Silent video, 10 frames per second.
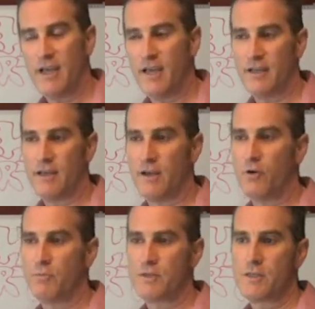And I
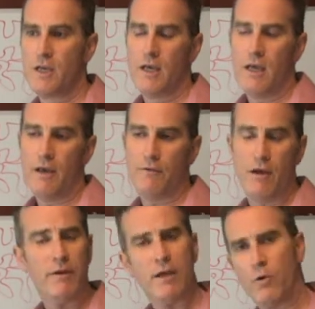hope if
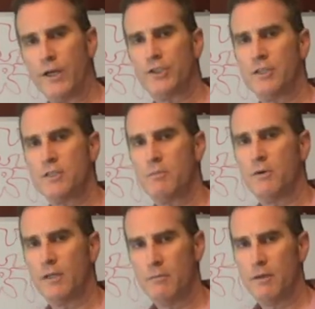you have any questions
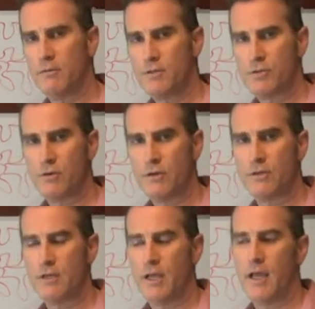about Lembeh
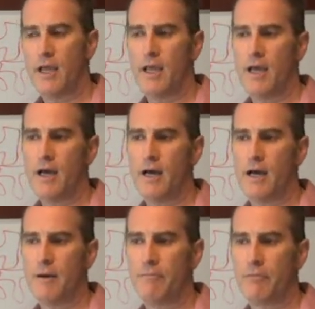Resort,
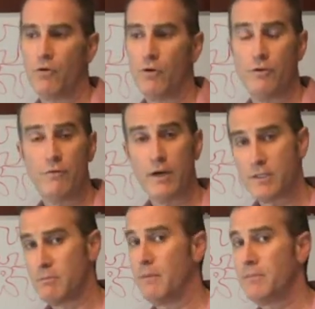or you've got
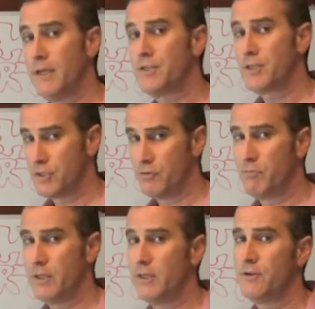some updates because
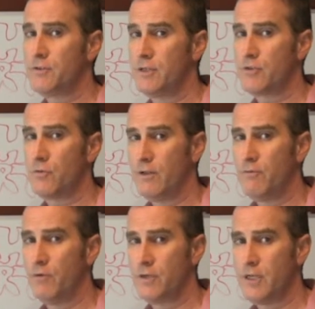you've been there since
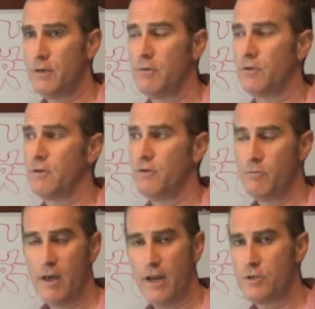2014 about the
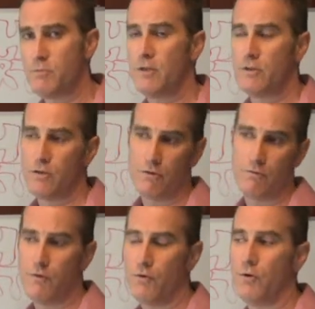new management, the
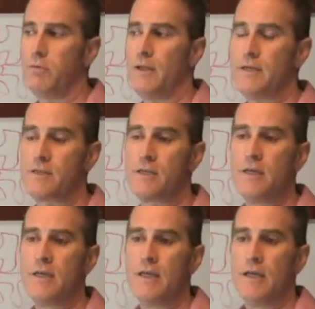new photo place,
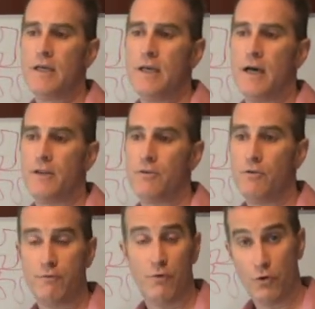the
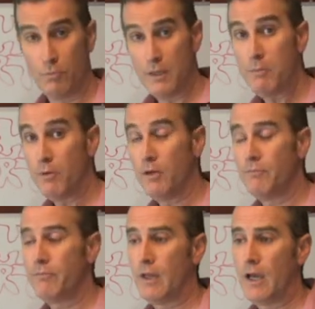new photo
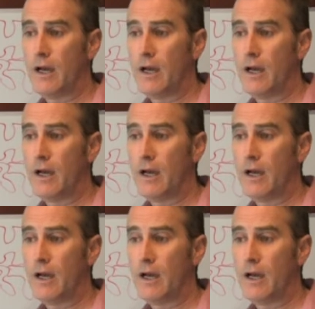people,